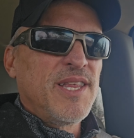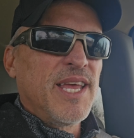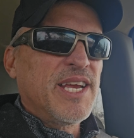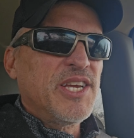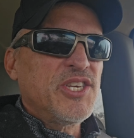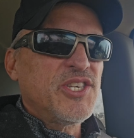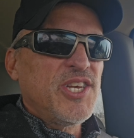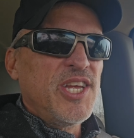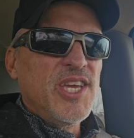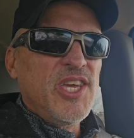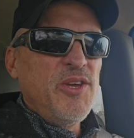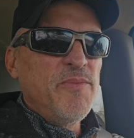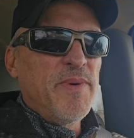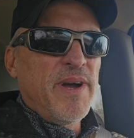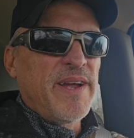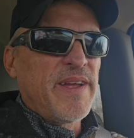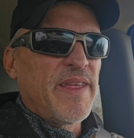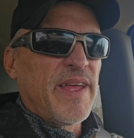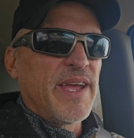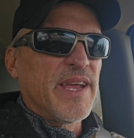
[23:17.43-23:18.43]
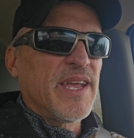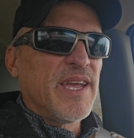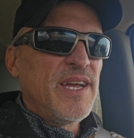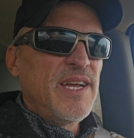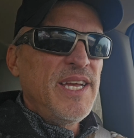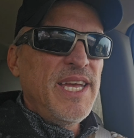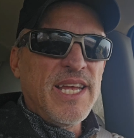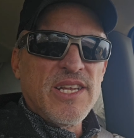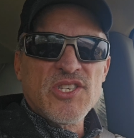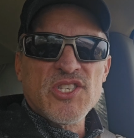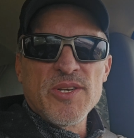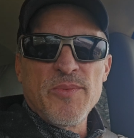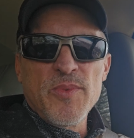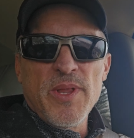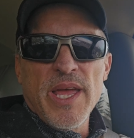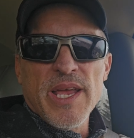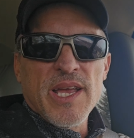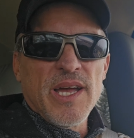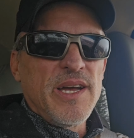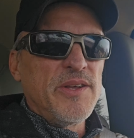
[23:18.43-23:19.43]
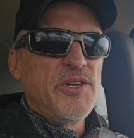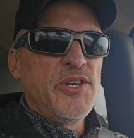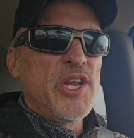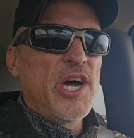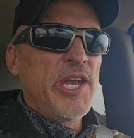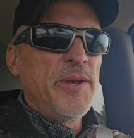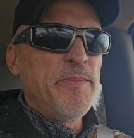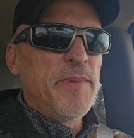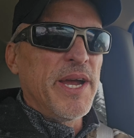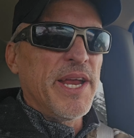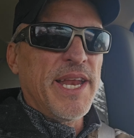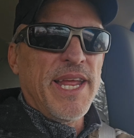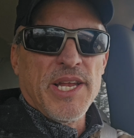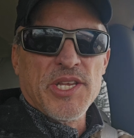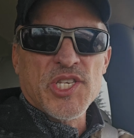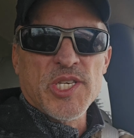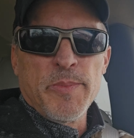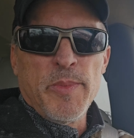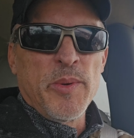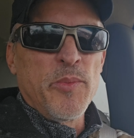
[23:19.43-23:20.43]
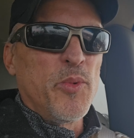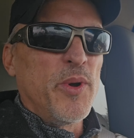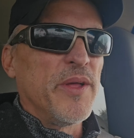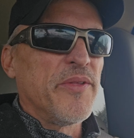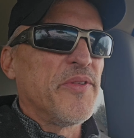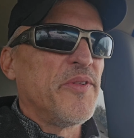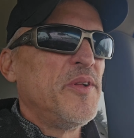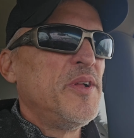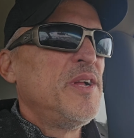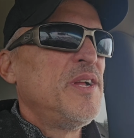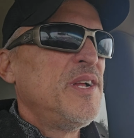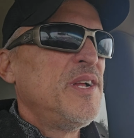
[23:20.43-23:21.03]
Like a stick you might like hit some, like a nun might hit someone with